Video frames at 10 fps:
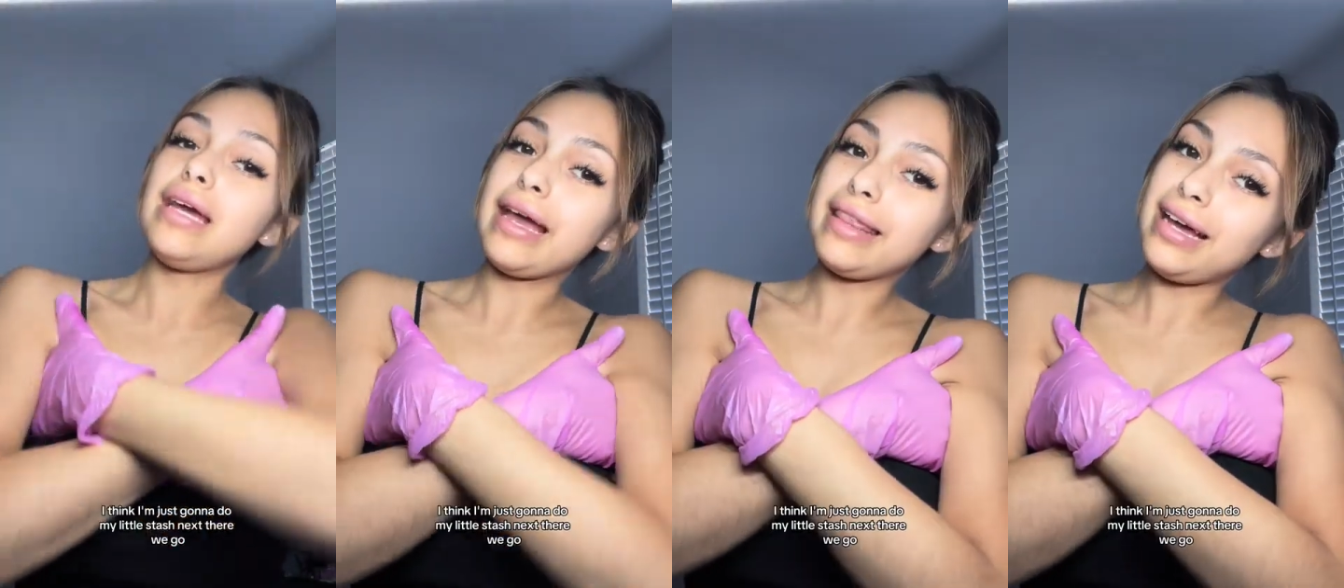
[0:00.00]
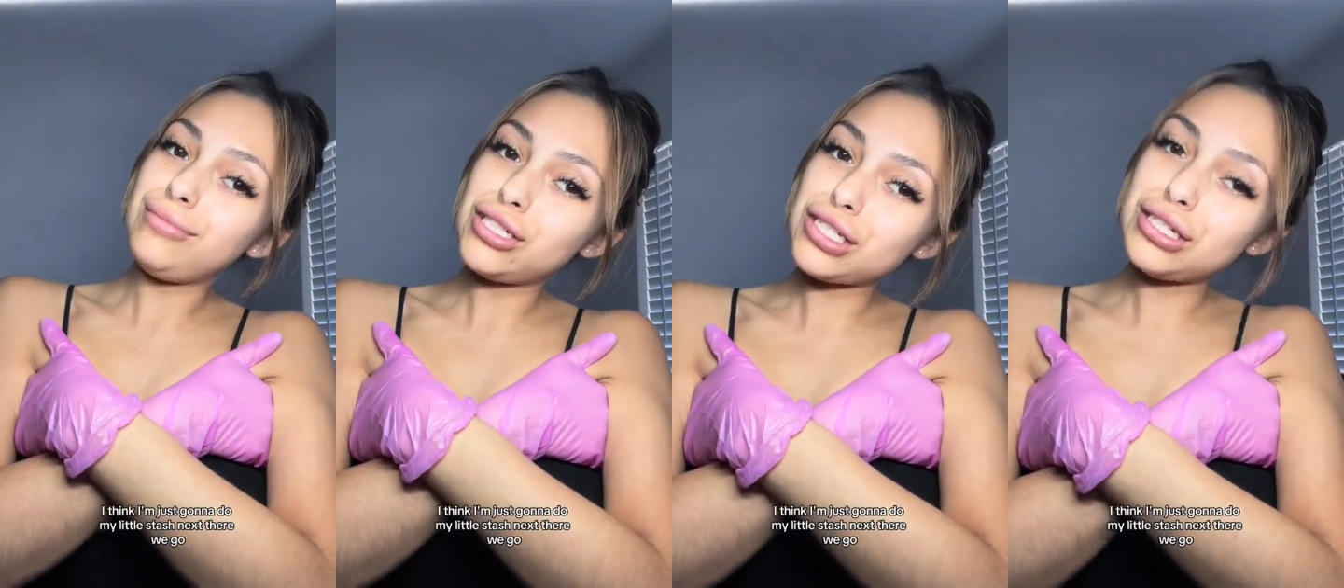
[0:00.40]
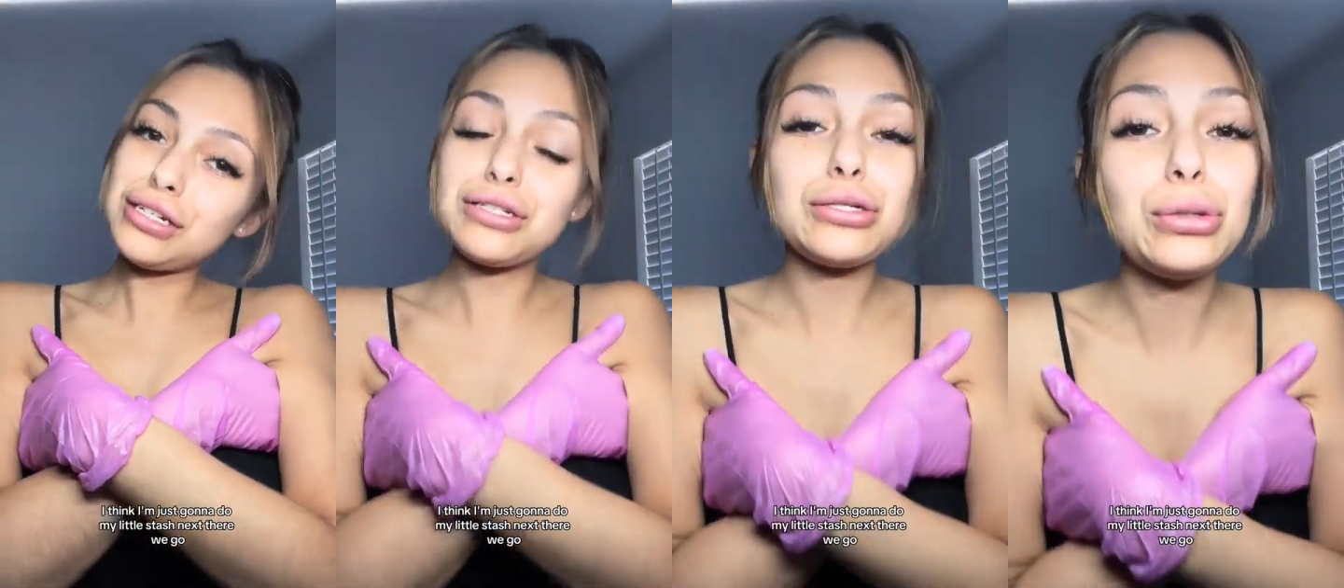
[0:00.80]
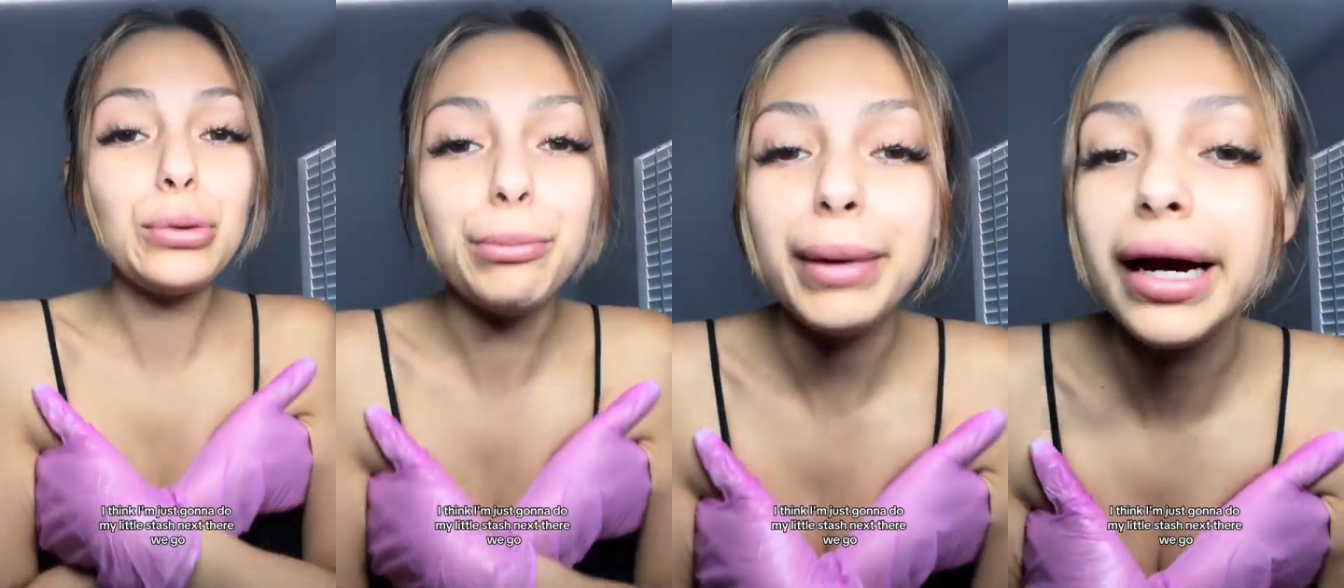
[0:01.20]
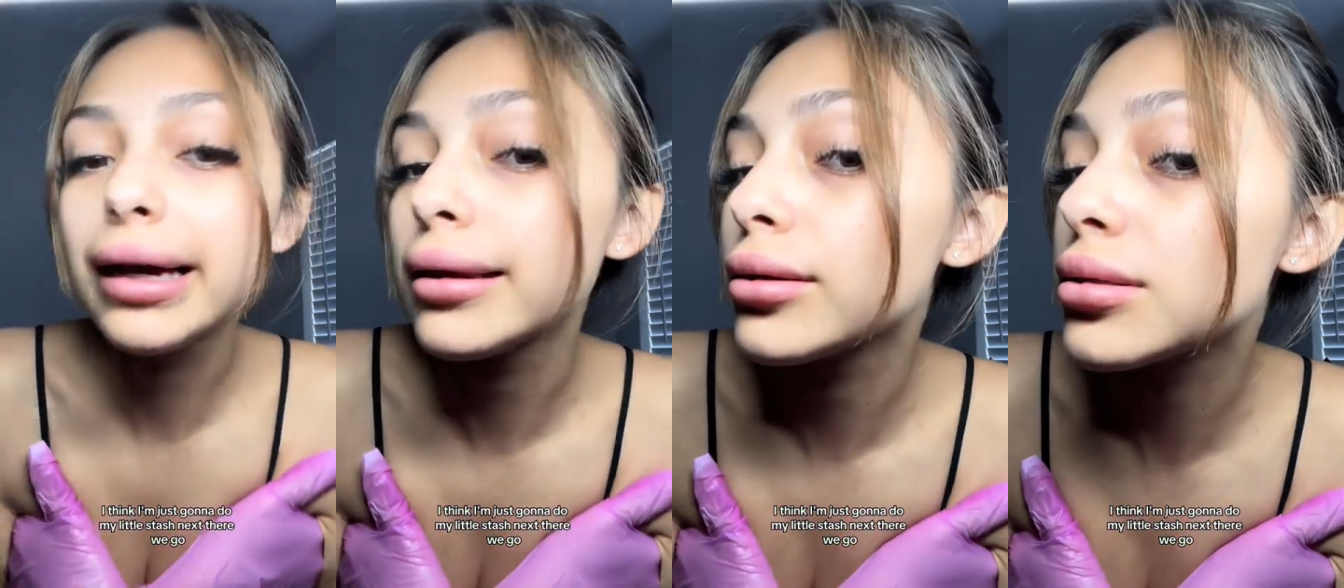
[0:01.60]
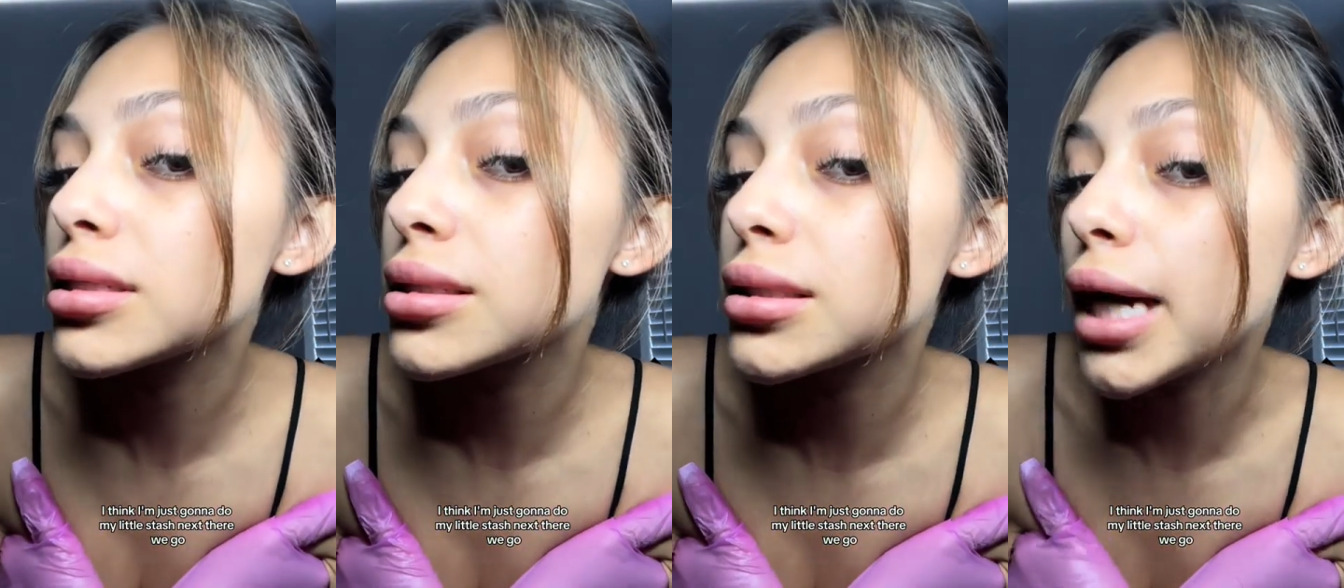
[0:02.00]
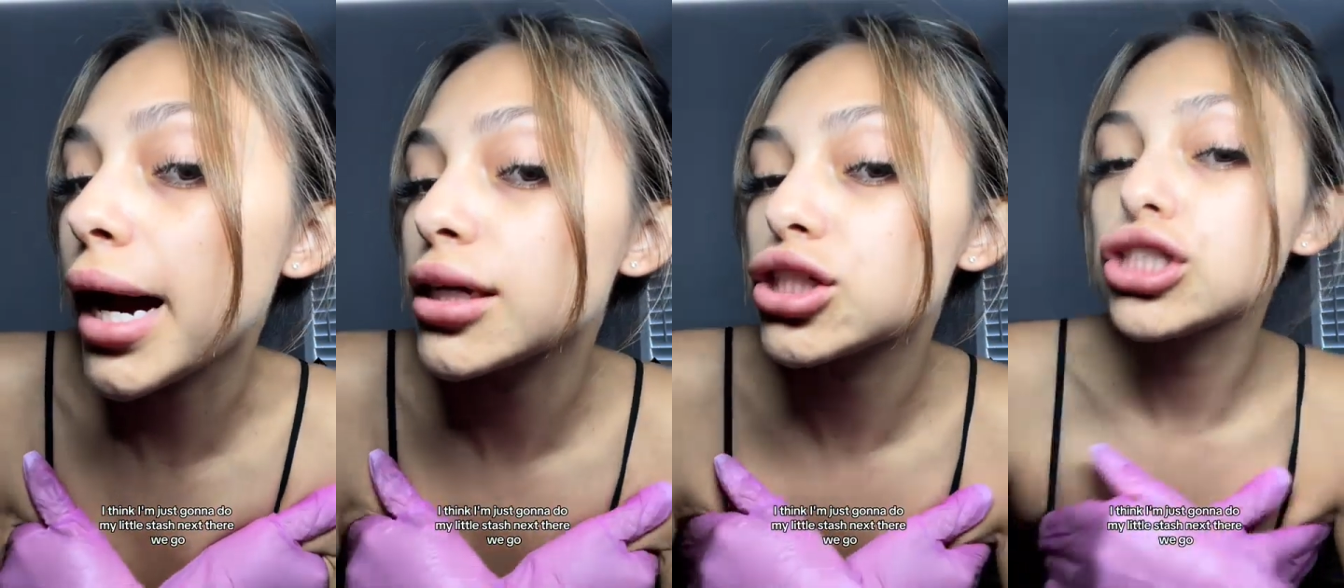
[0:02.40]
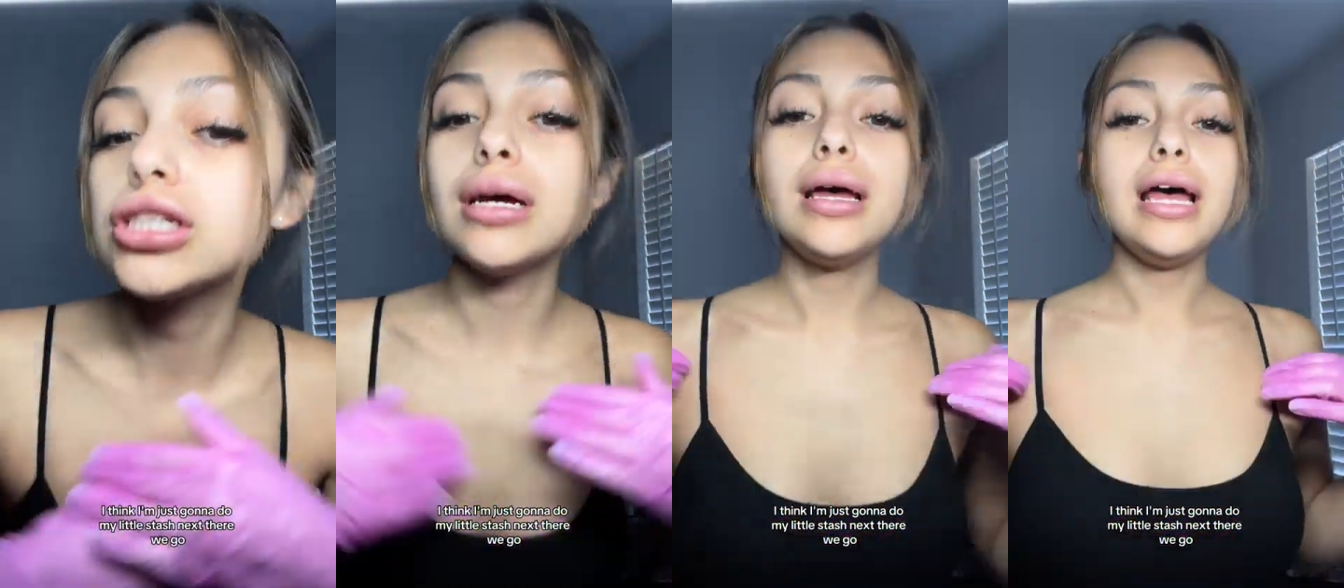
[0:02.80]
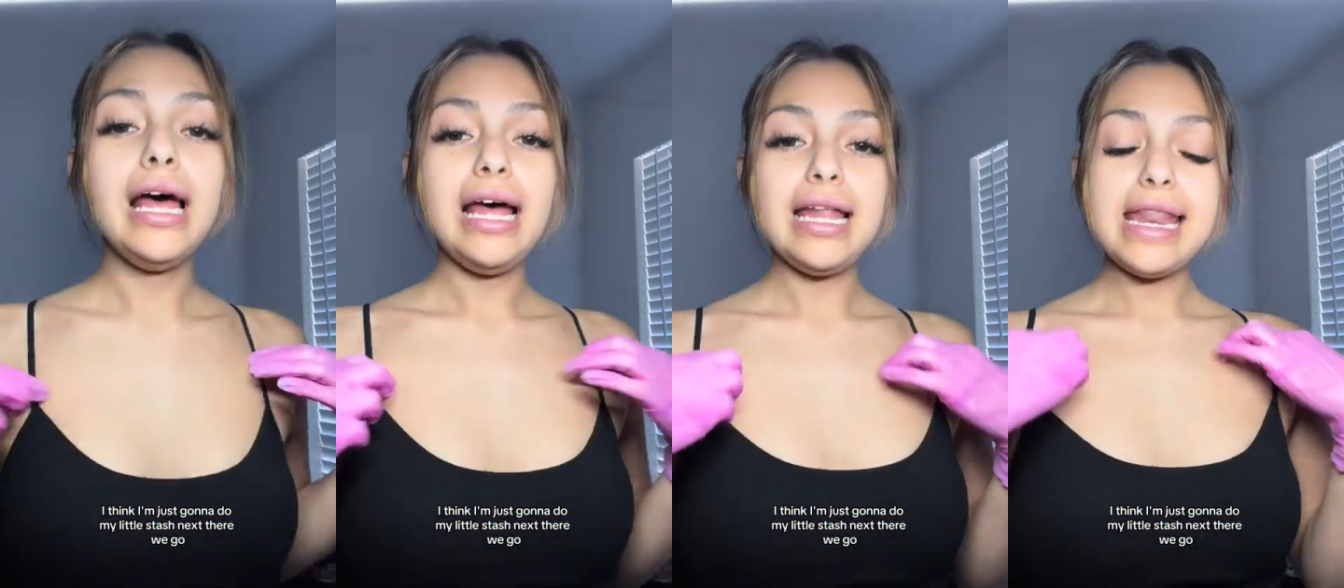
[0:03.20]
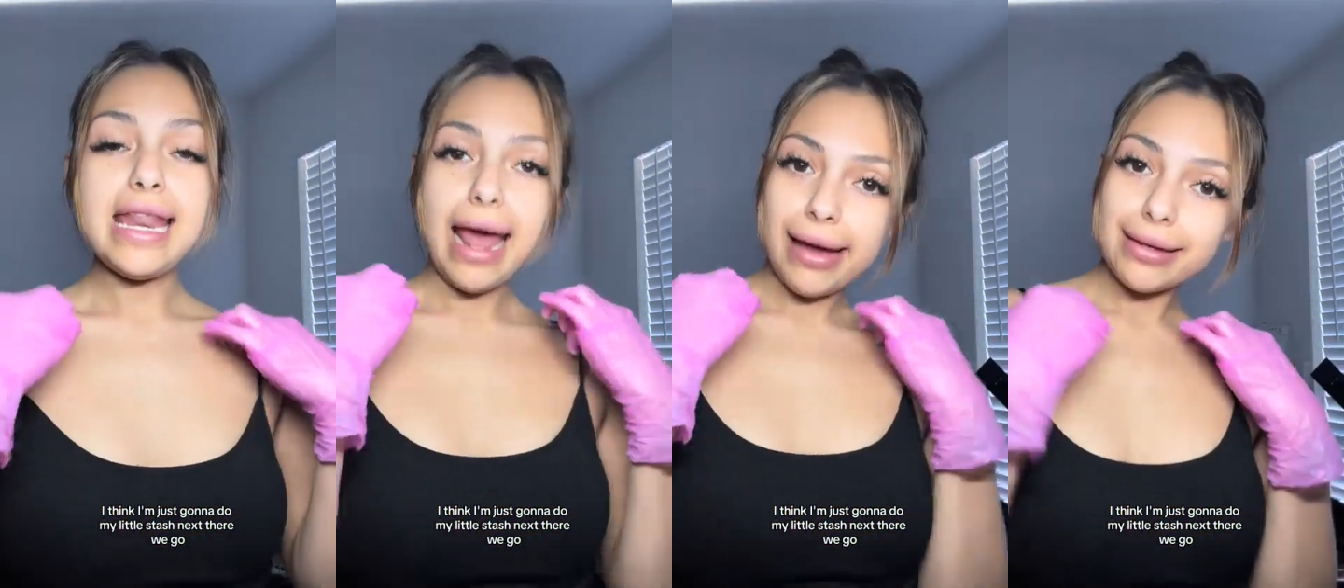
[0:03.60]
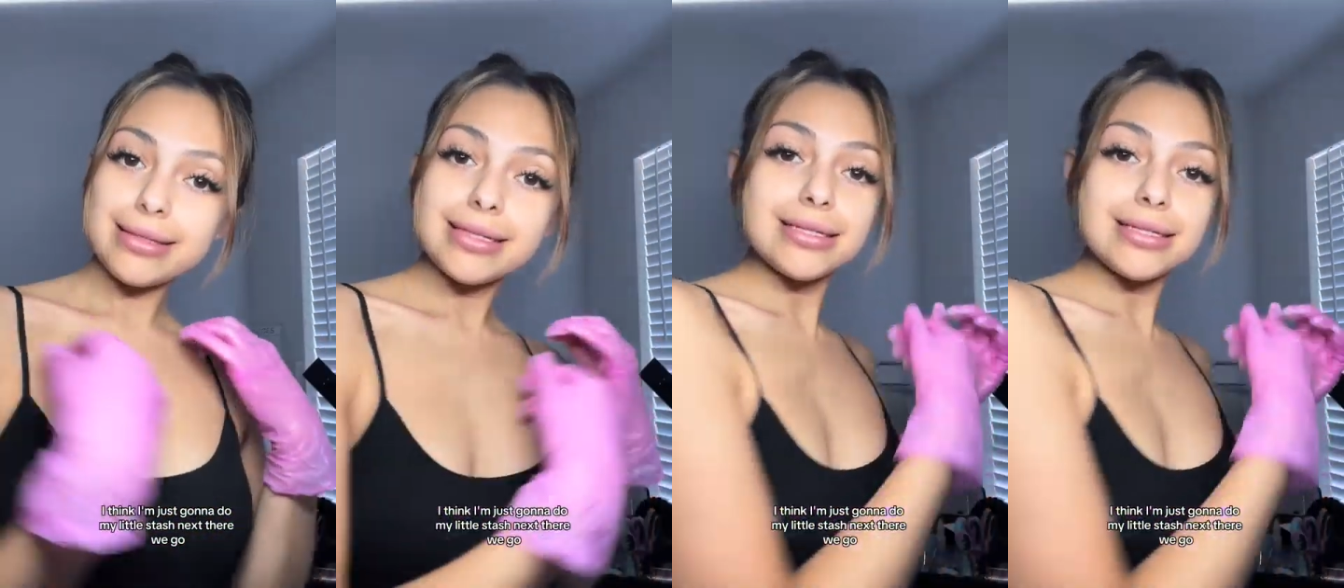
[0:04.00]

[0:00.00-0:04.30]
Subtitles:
I think I'm just gonna do my little stash next.